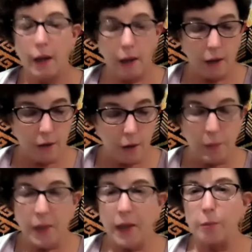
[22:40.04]
And
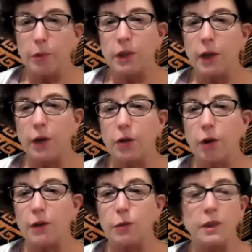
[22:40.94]
being able to
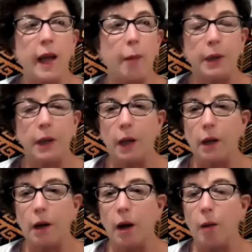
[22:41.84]
characterize what's happening